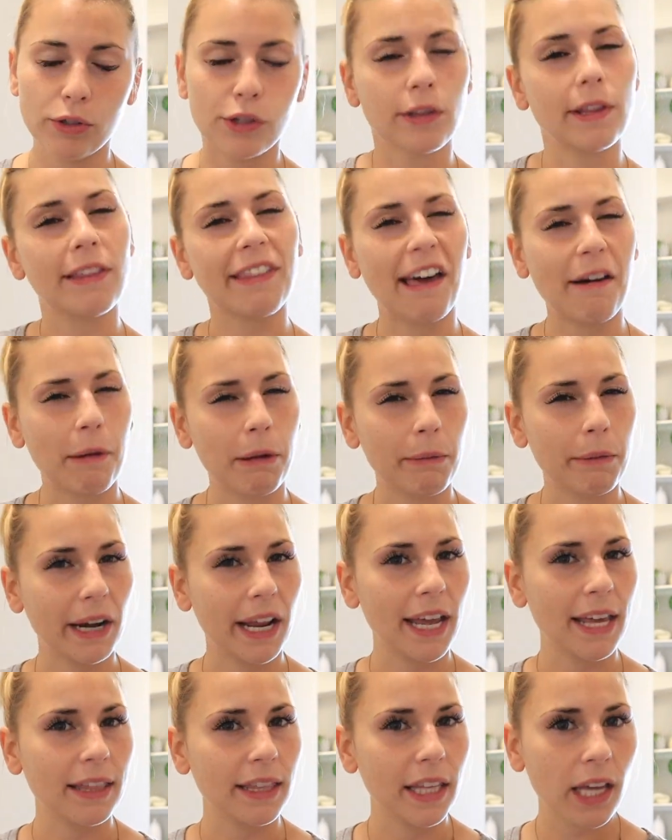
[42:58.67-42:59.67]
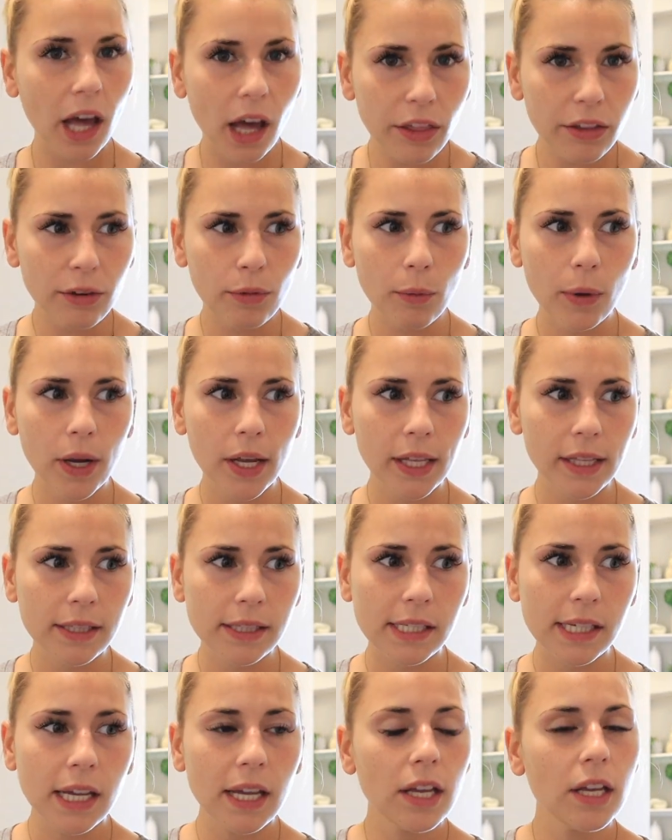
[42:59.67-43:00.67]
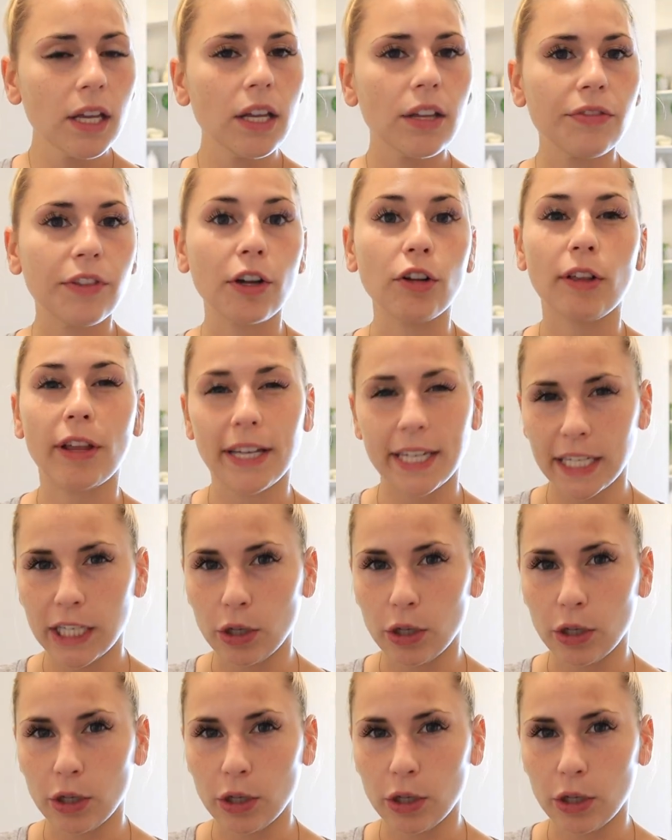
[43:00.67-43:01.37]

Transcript: So then that way when I hang the other ones, they're like